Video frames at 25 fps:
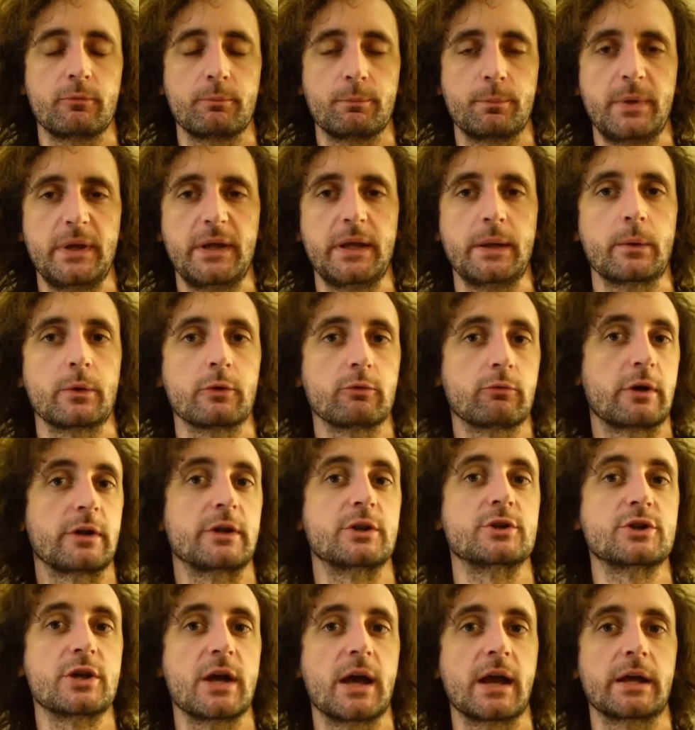being able to write a
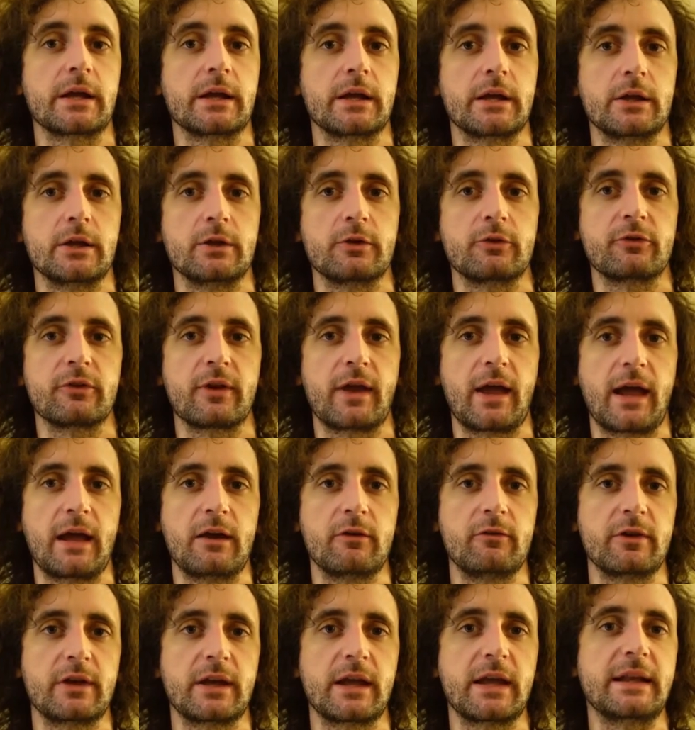check is
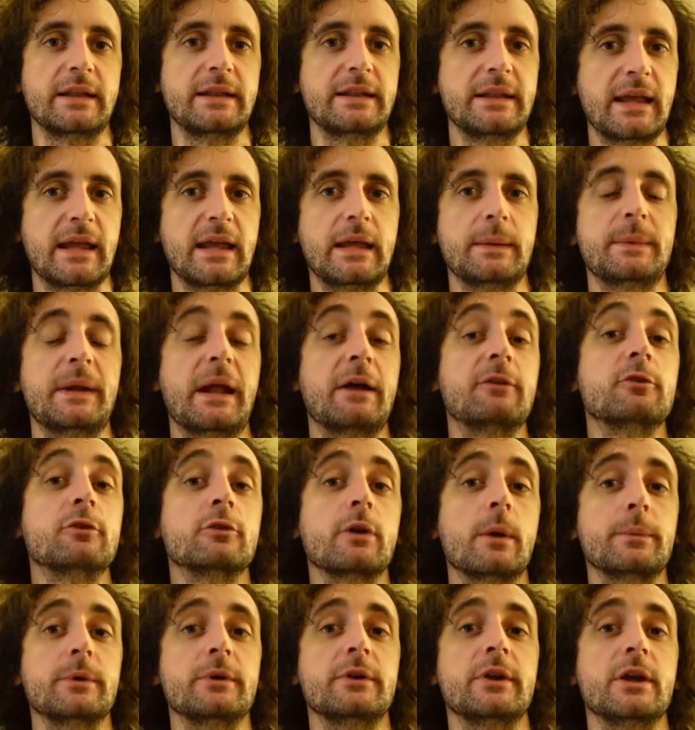having a name and having a
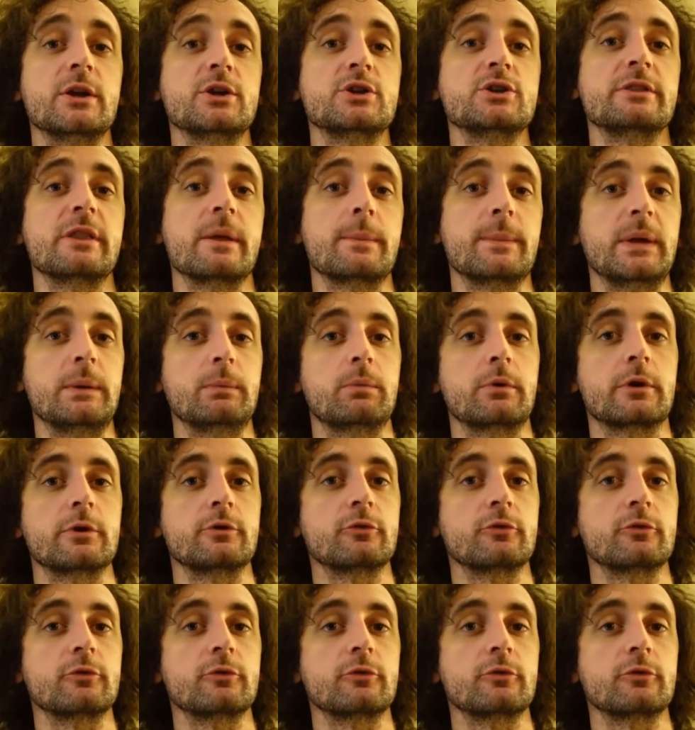reputation that people can